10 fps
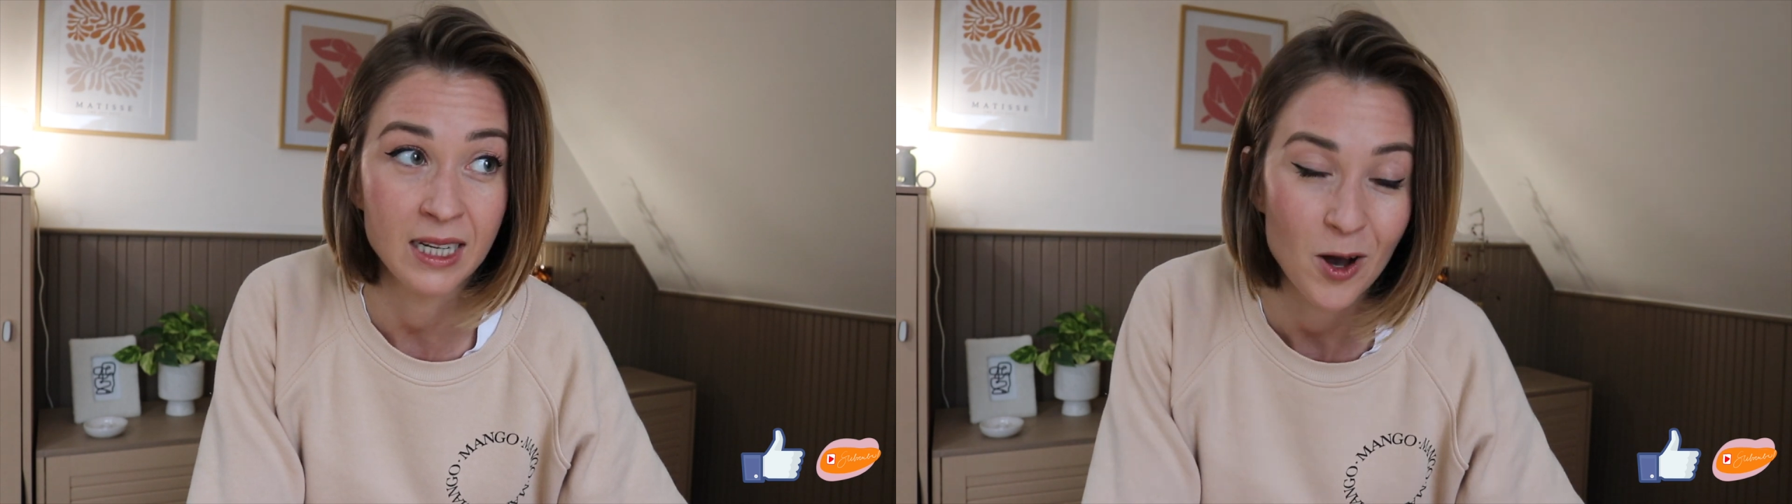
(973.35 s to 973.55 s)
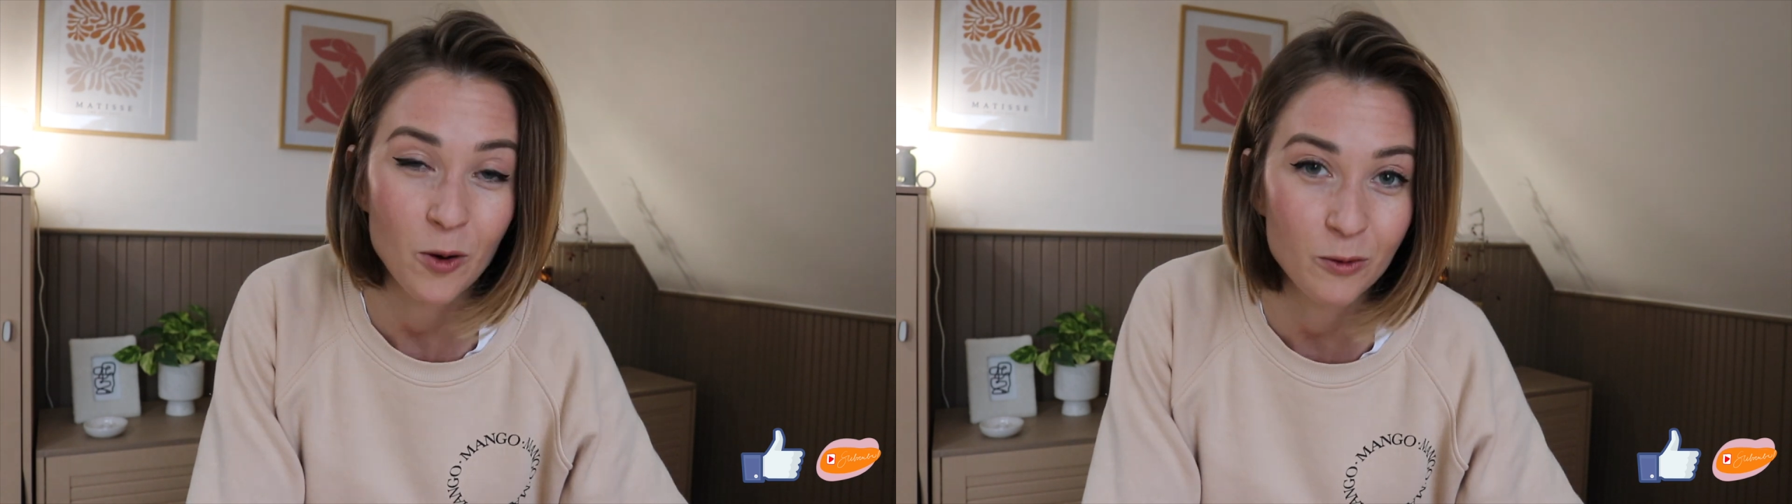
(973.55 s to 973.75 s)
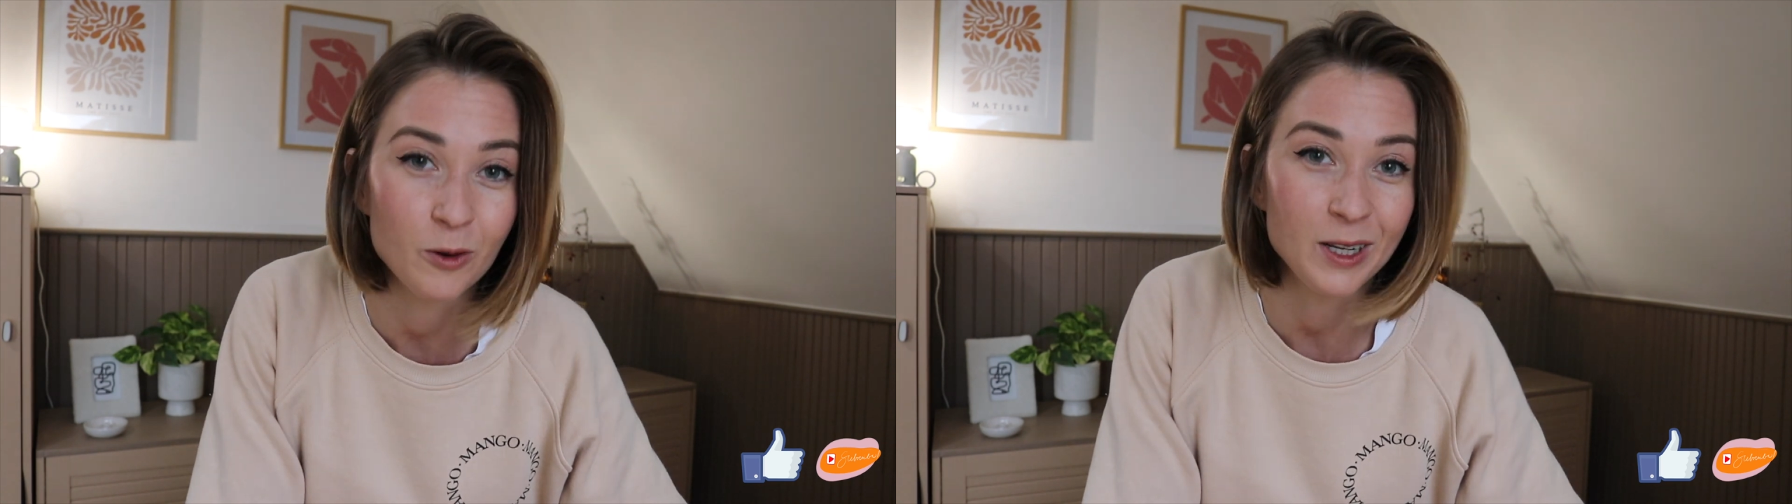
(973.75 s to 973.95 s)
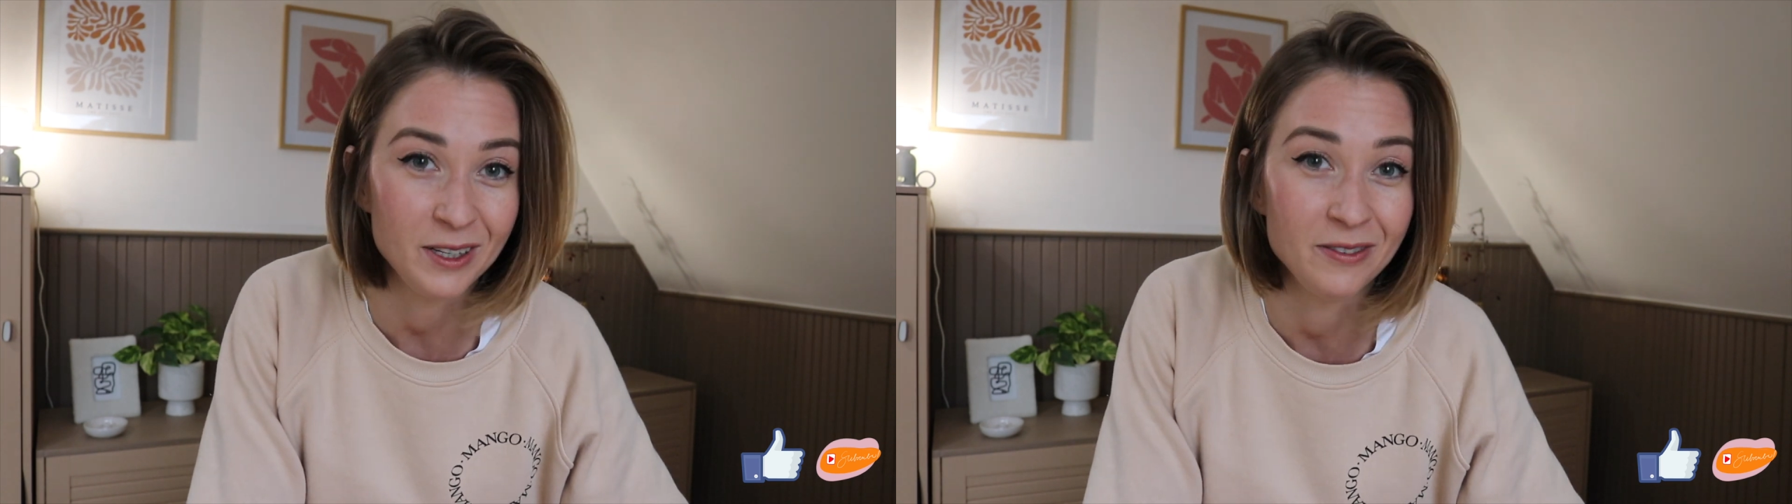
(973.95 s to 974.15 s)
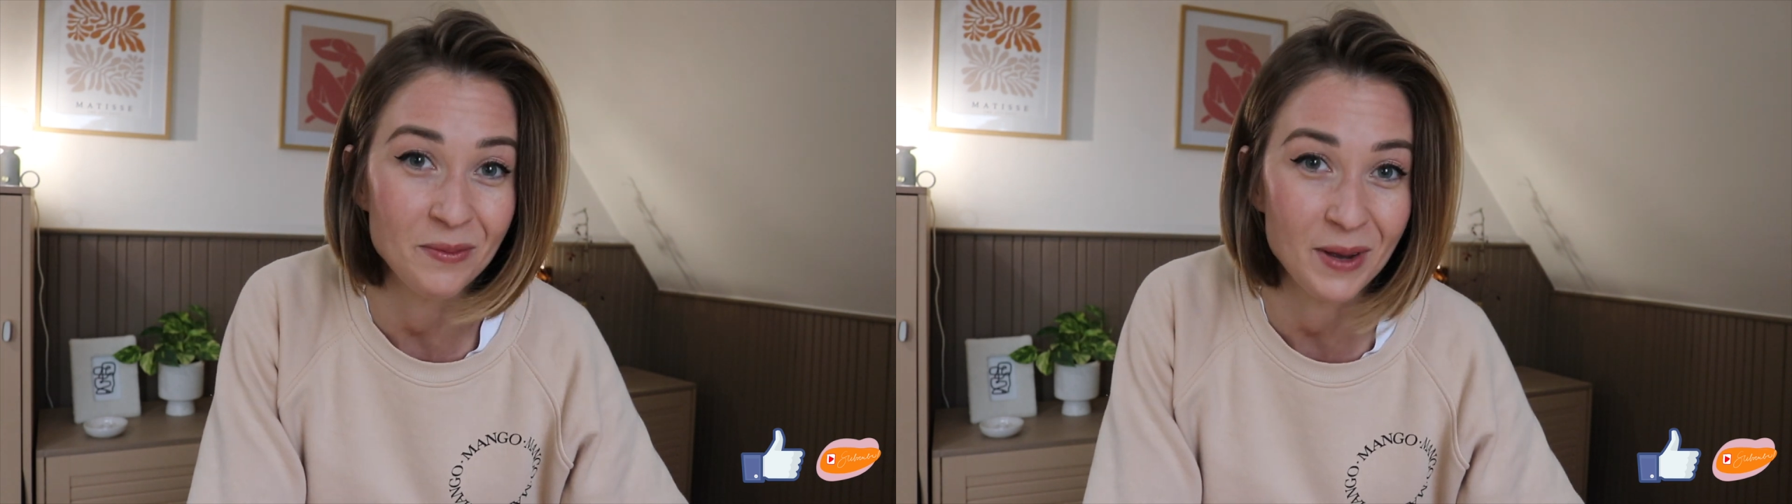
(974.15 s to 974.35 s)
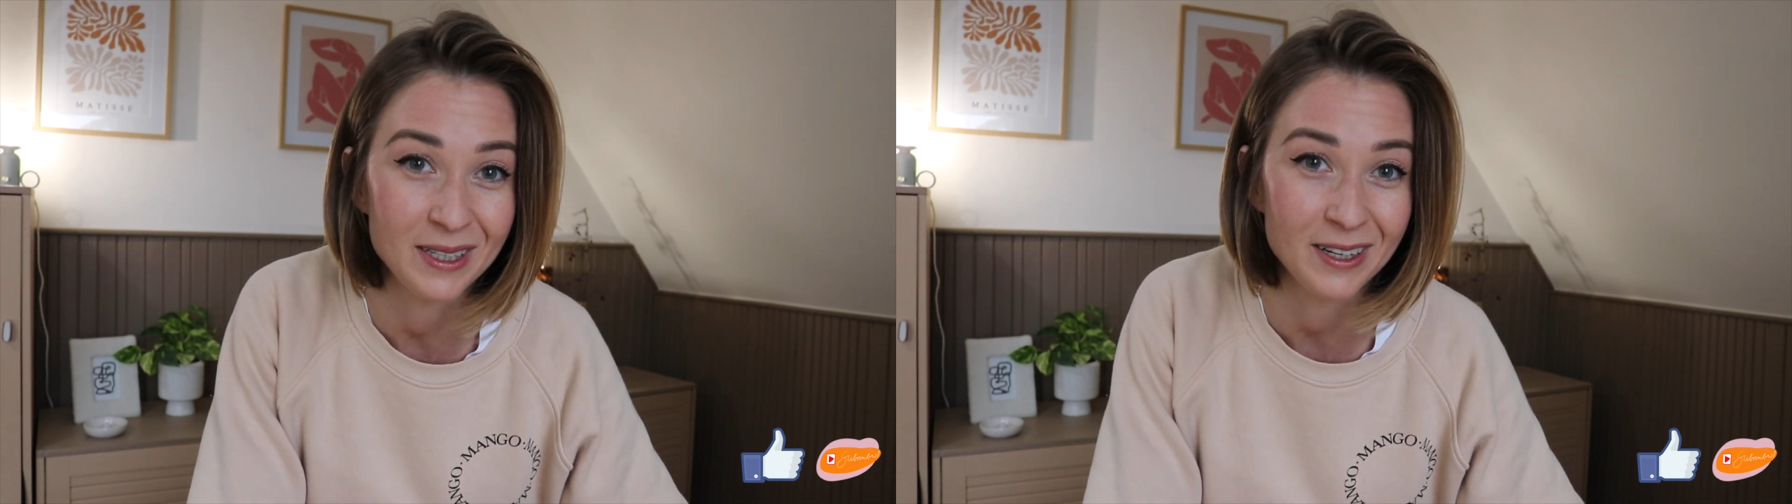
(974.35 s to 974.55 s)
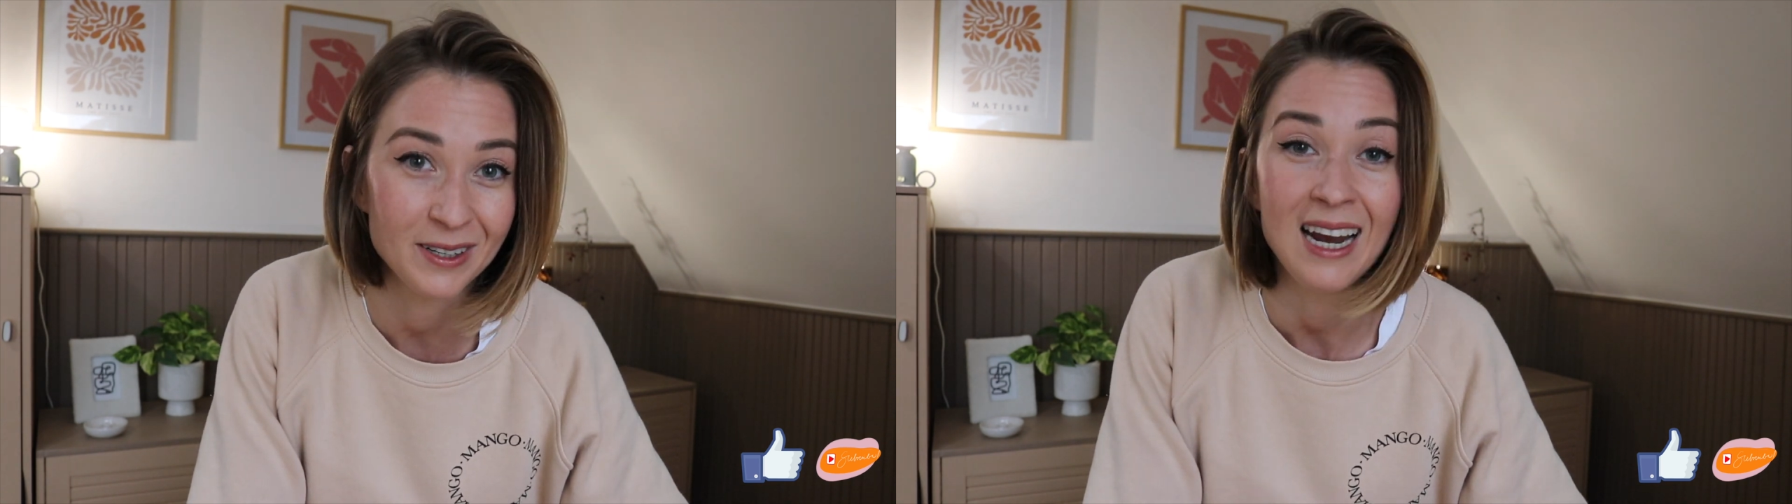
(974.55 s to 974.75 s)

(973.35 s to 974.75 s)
hopefully even better.